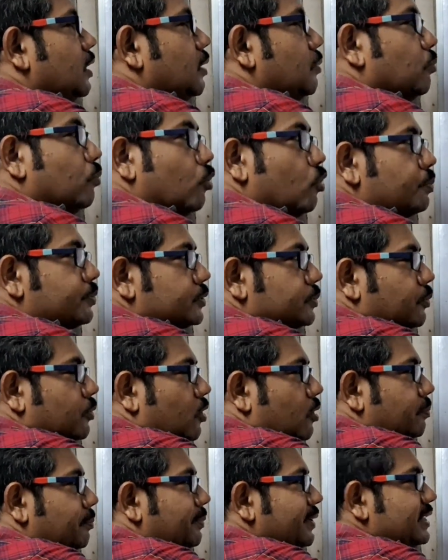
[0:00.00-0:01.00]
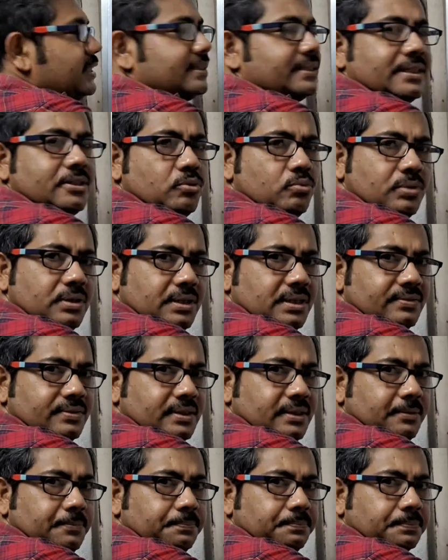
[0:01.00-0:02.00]
moves from BDC to
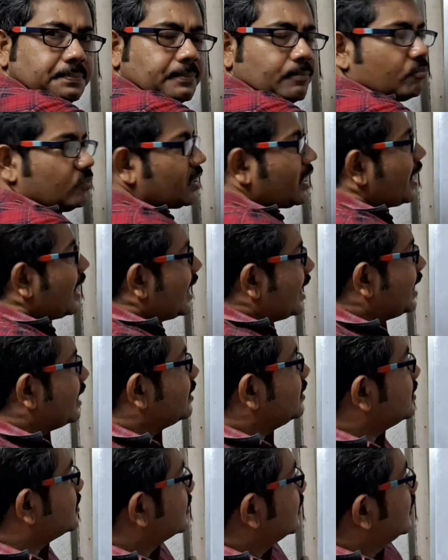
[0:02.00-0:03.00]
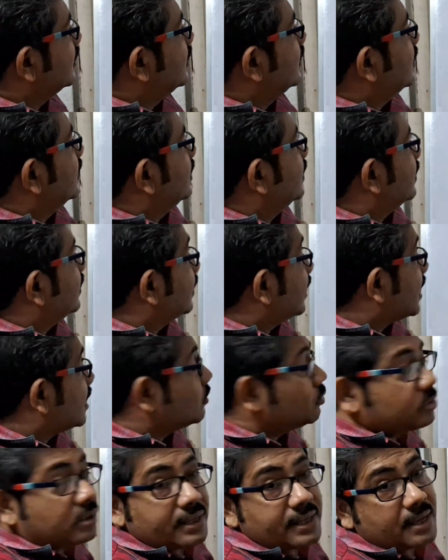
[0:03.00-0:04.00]
TDC, and
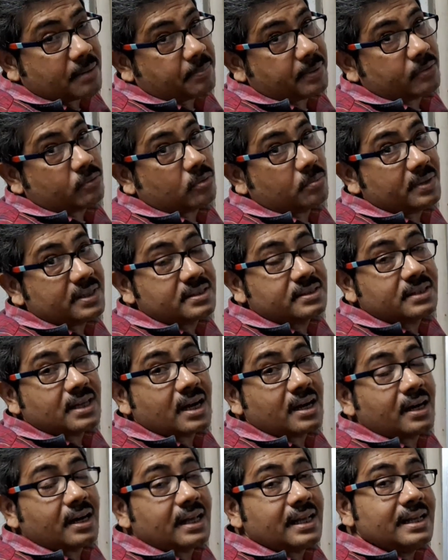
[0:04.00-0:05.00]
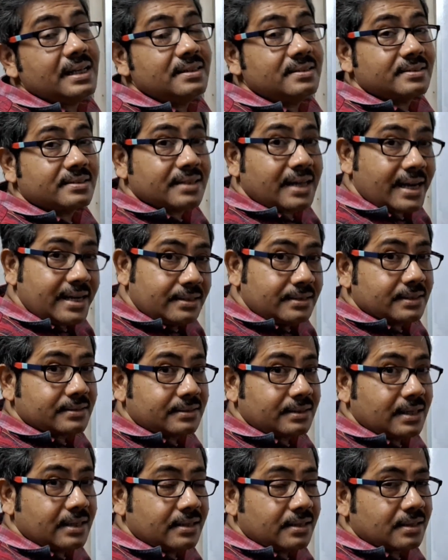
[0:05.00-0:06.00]
now the air petrol mixture inside the
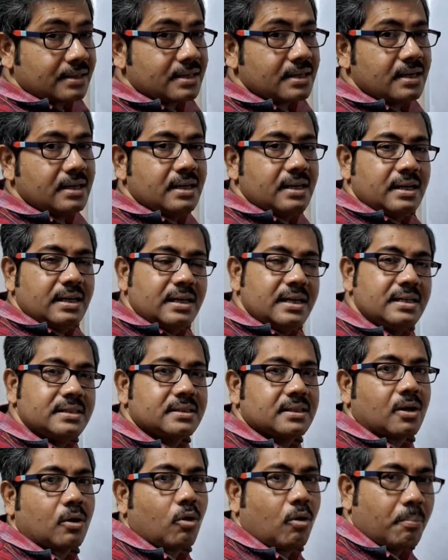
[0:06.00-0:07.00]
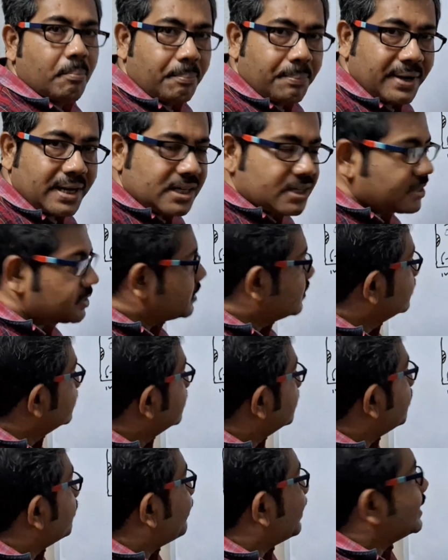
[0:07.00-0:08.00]
cylinder is compressed
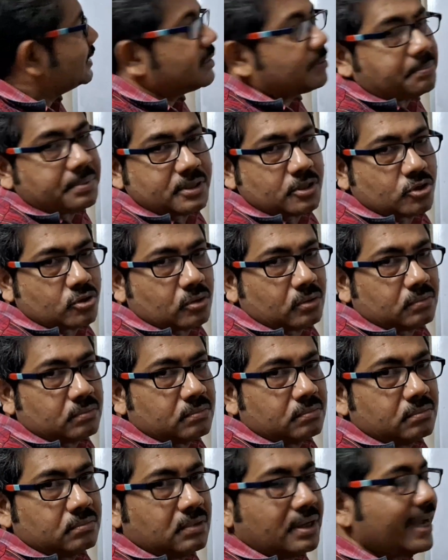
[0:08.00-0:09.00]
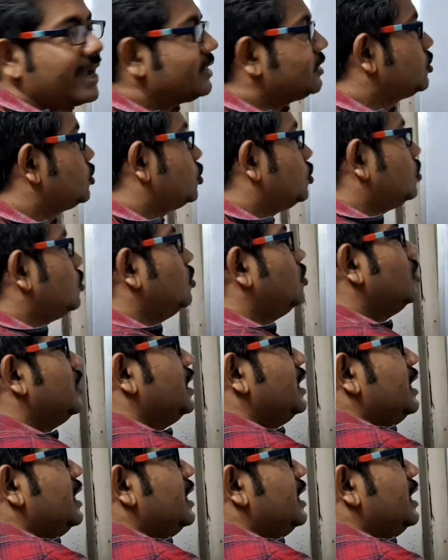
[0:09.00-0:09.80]
by the piston, and so